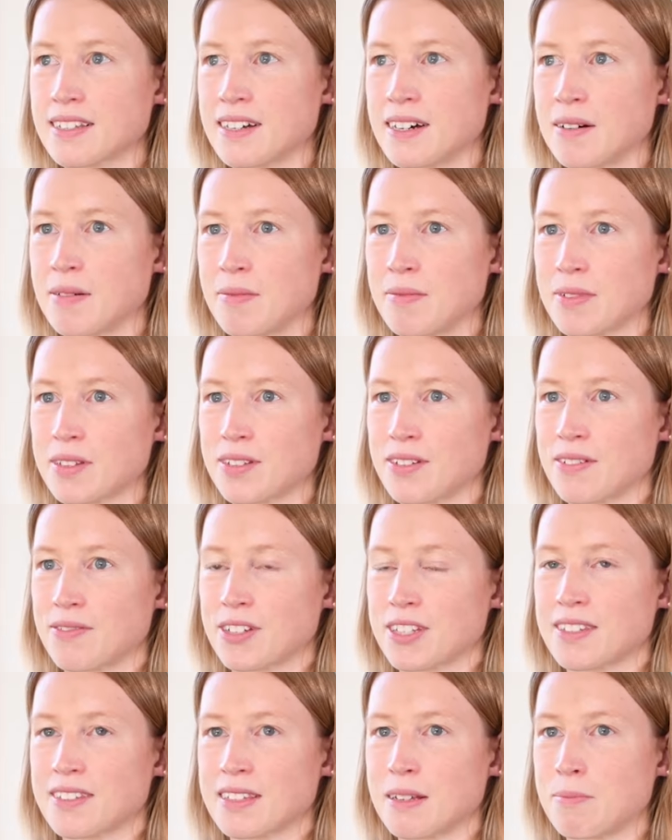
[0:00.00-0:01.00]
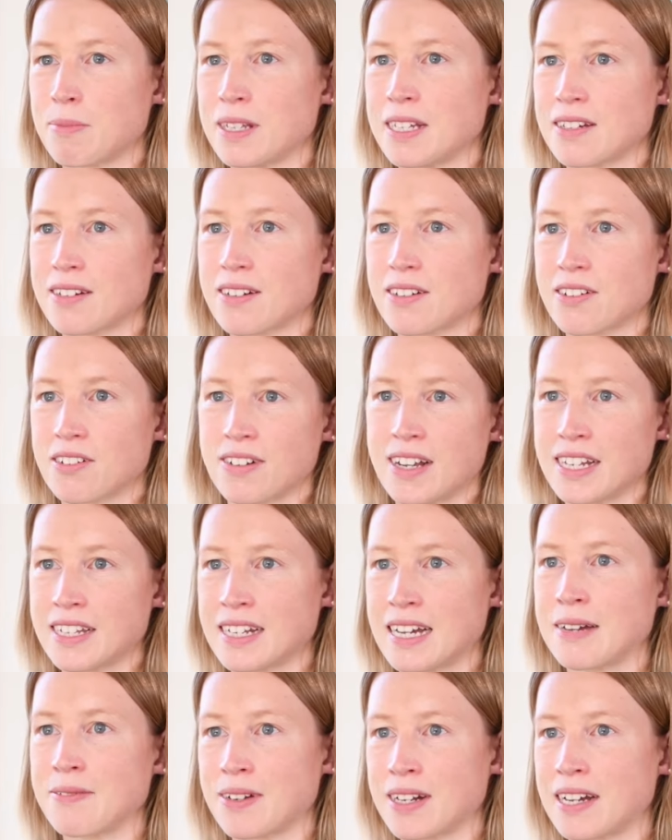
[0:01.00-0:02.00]
Um, so it was simply a great
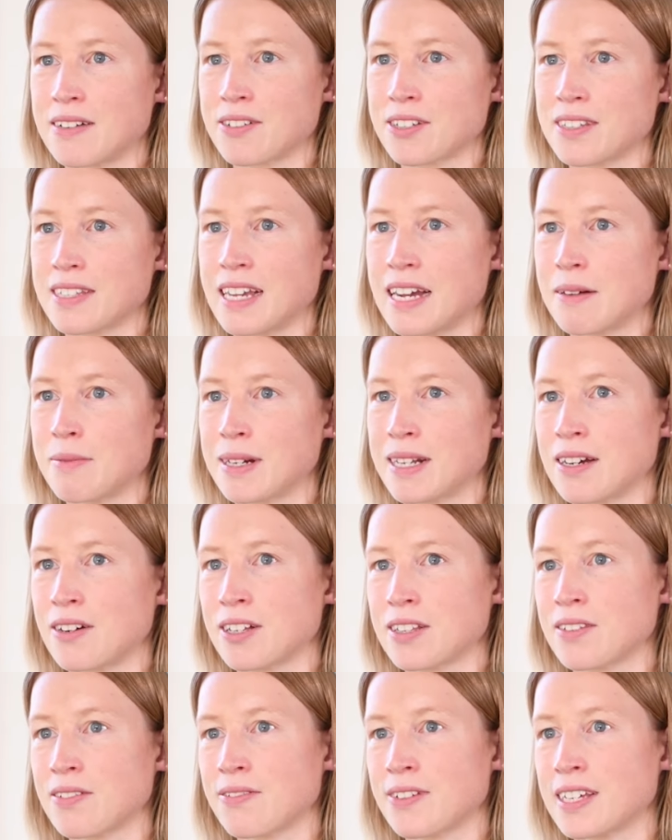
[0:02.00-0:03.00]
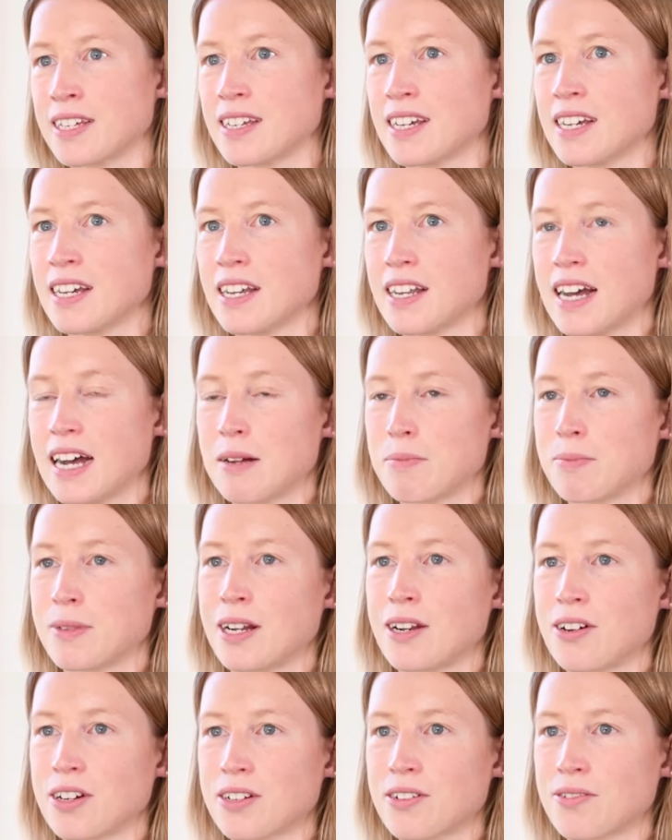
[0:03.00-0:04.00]
time when I was there, but I also think helped me
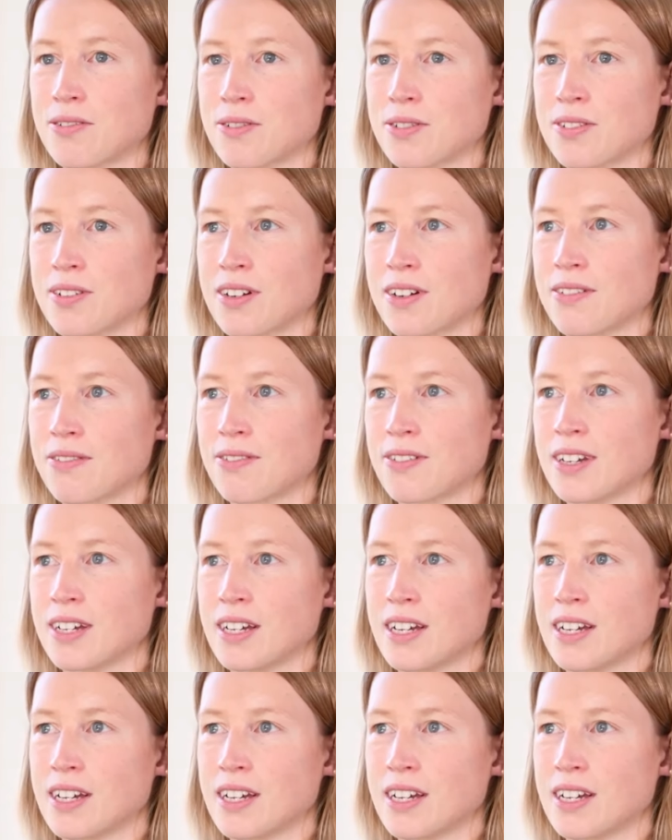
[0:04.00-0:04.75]
a lot to sort of